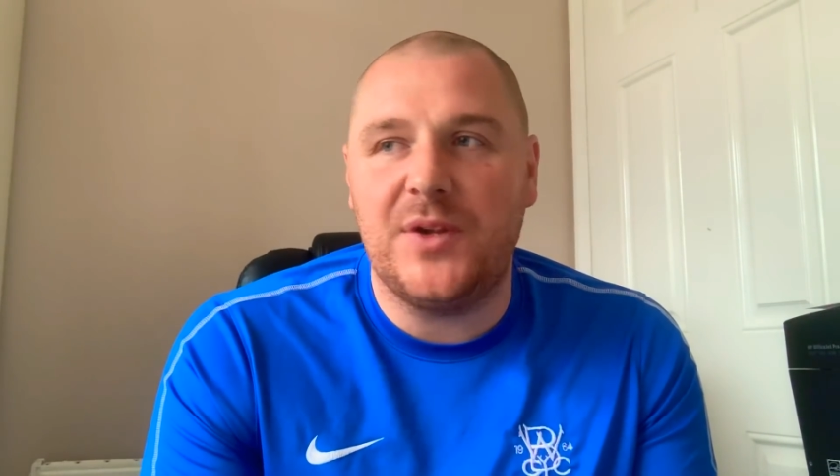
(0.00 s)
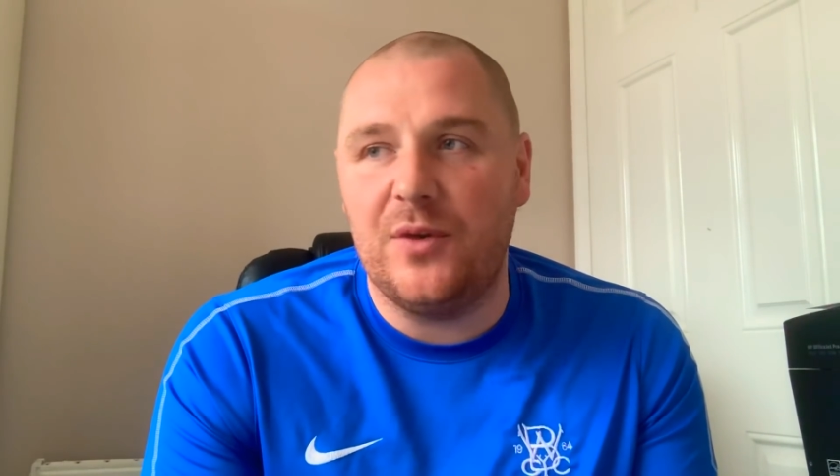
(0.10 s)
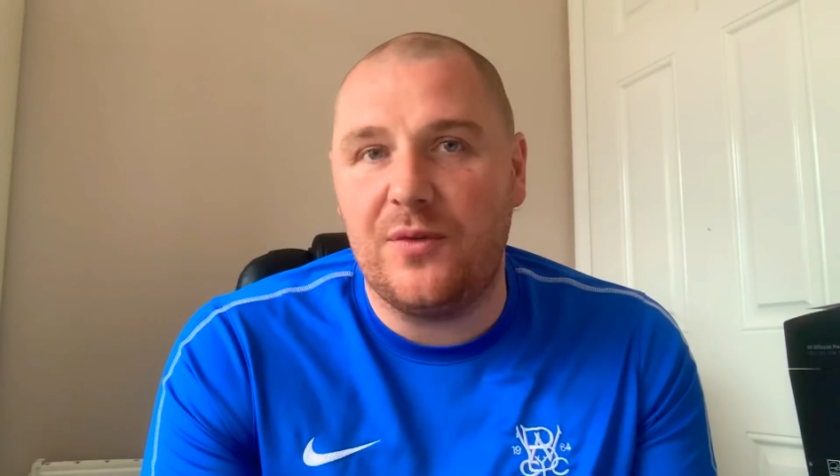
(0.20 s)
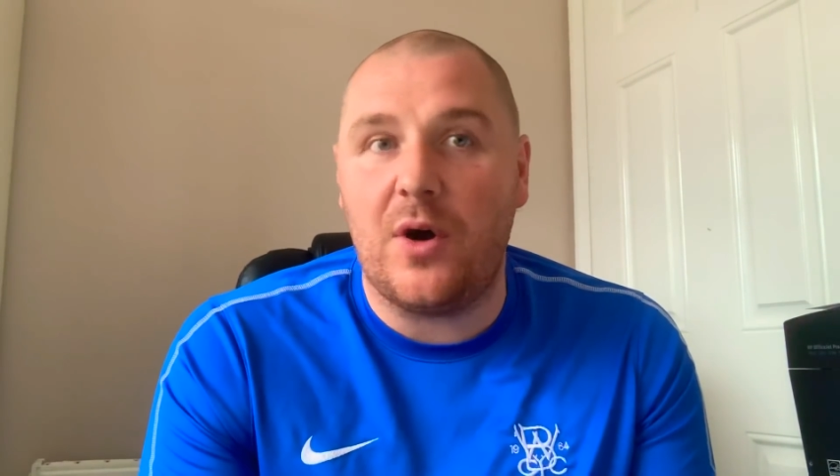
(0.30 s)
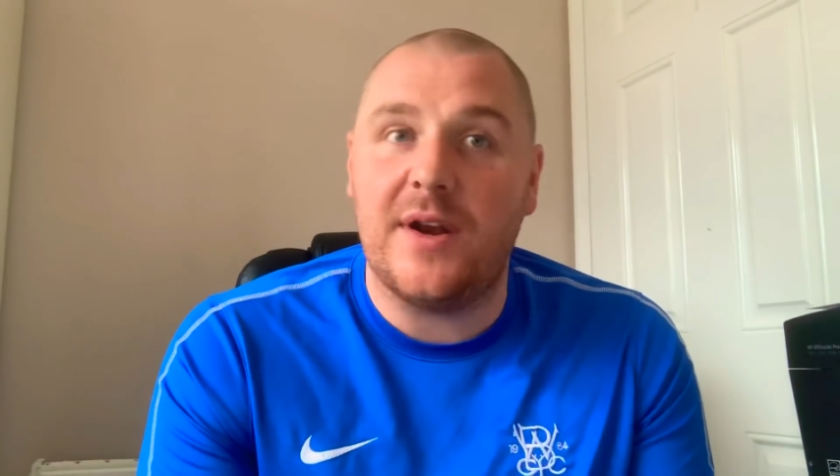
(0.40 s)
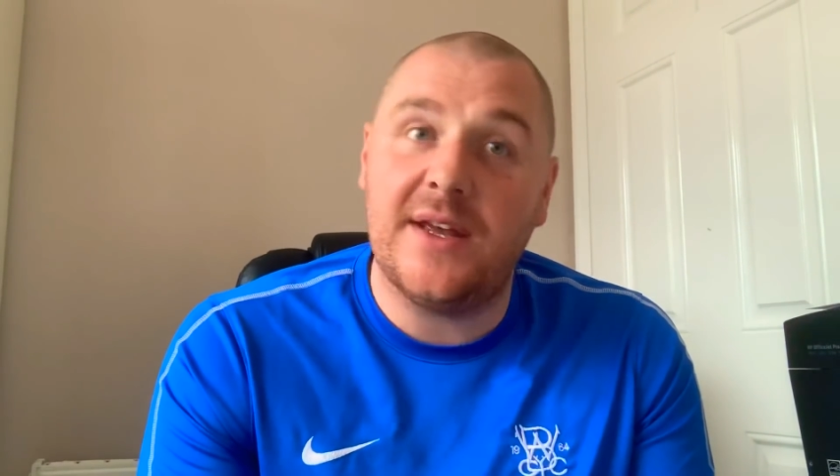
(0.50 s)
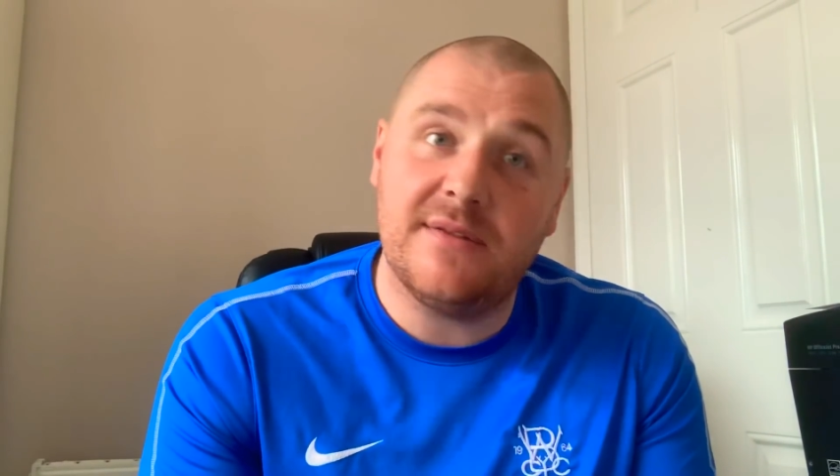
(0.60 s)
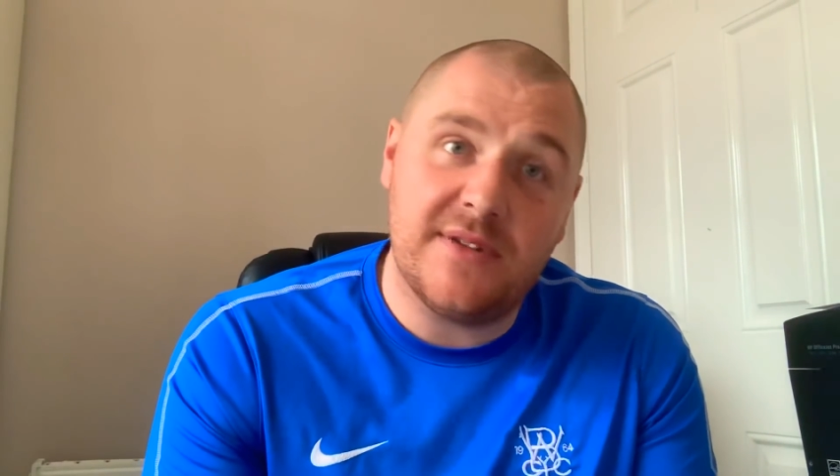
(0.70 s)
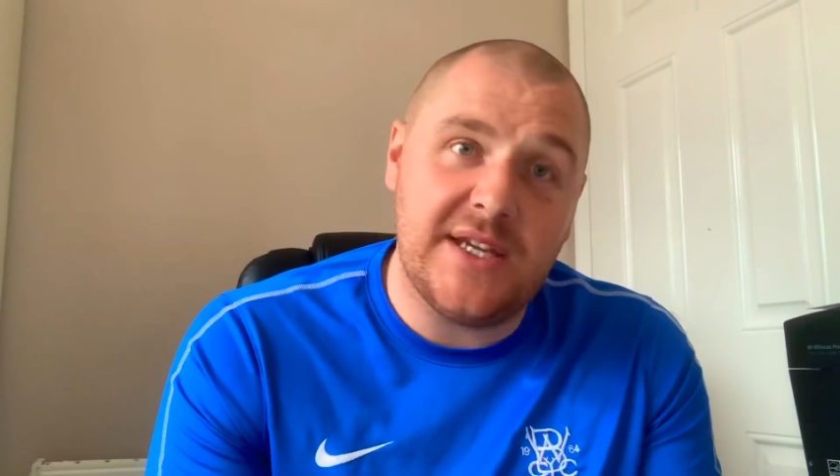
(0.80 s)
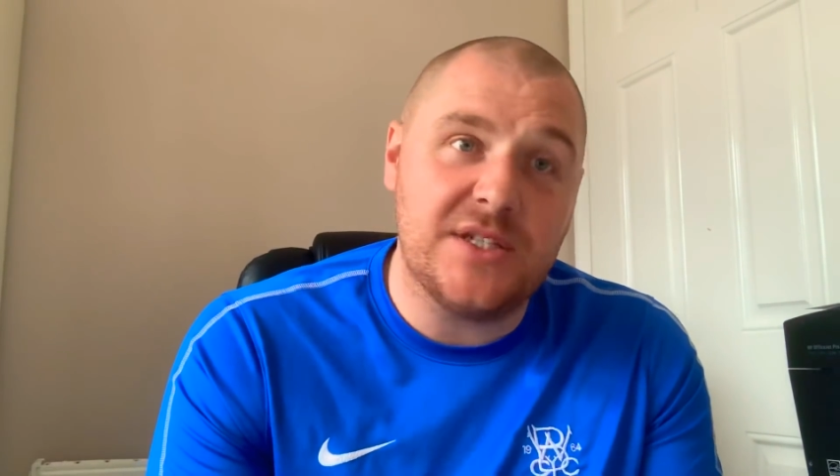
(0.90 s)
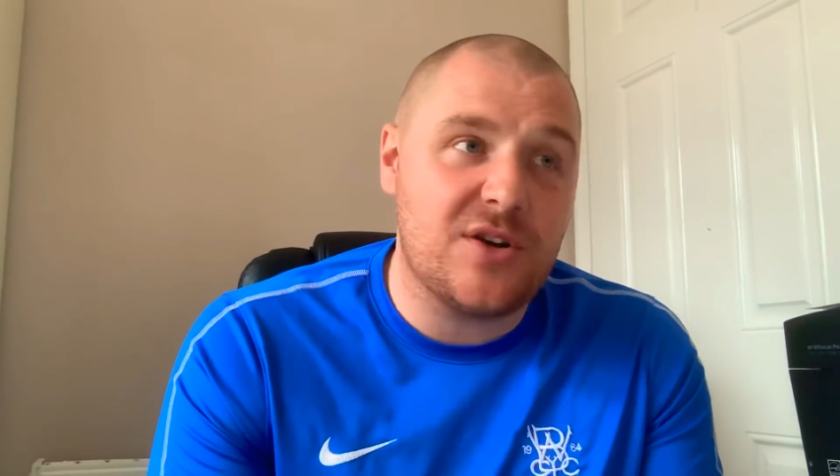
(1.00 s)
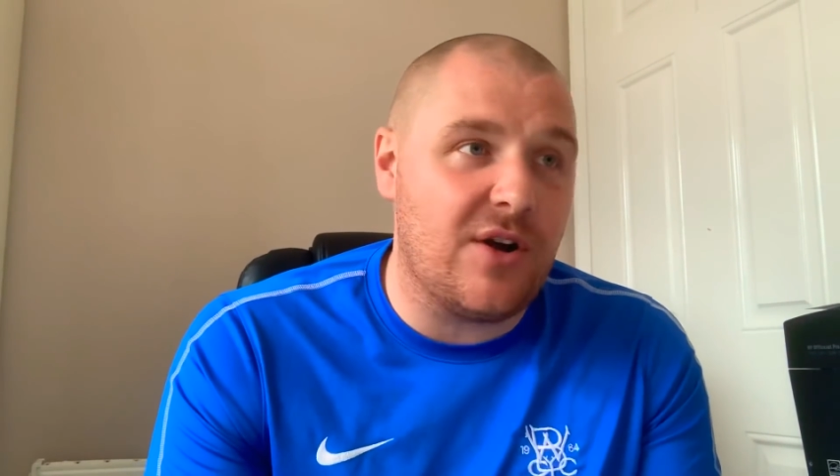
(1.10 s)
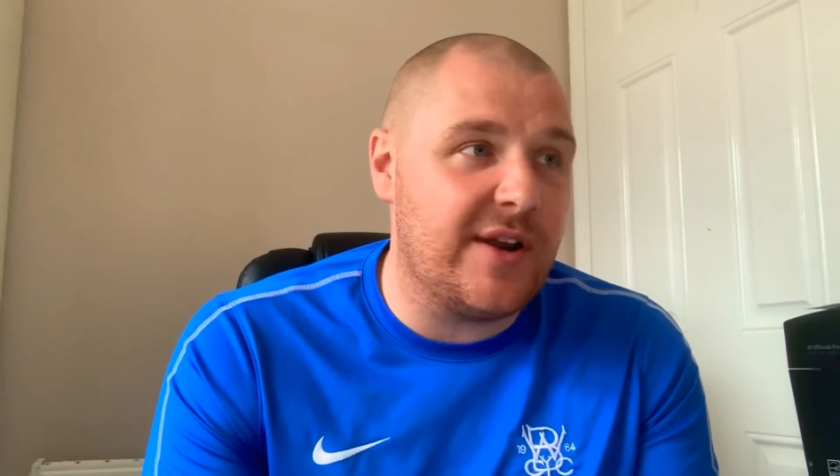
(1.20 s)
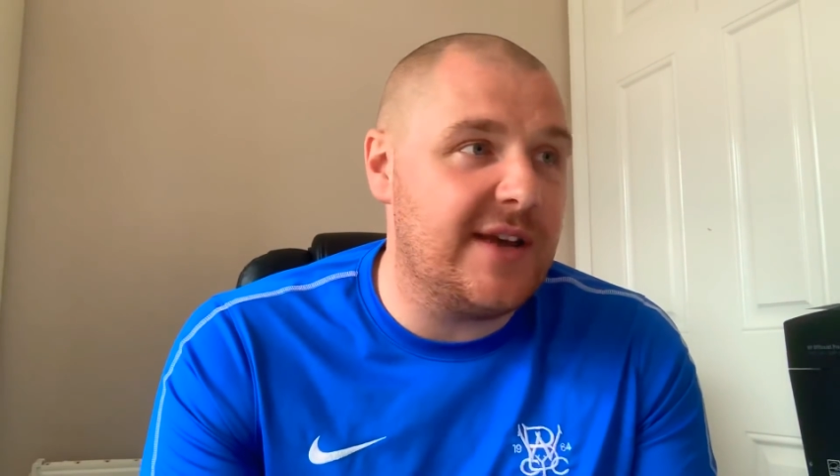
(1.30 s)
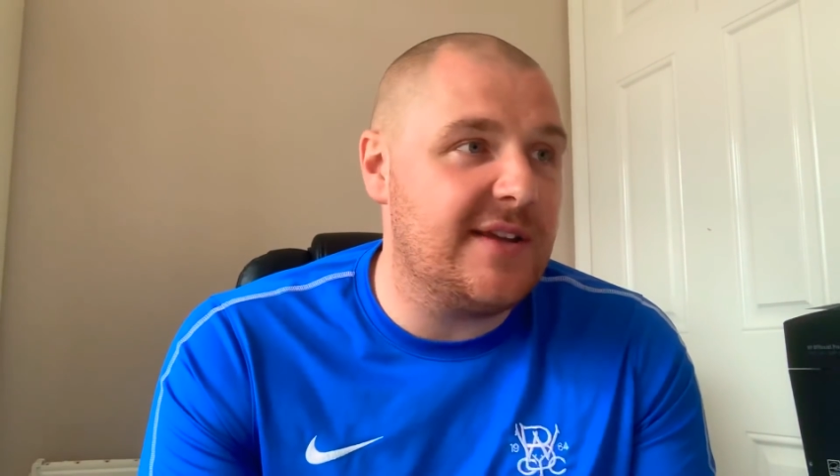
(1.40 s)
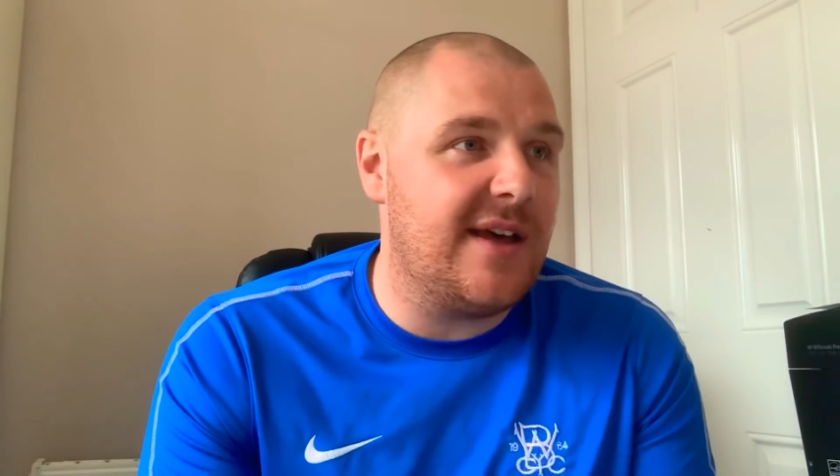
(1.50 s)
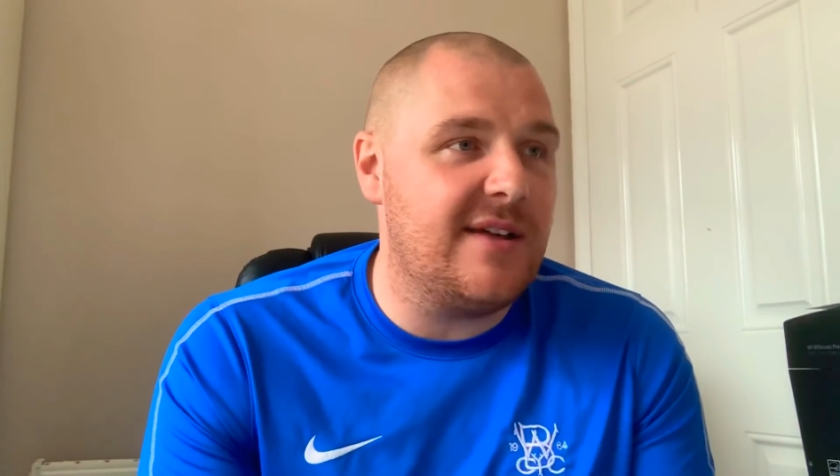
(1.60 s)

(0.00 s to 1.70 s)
you've got it, he's got it.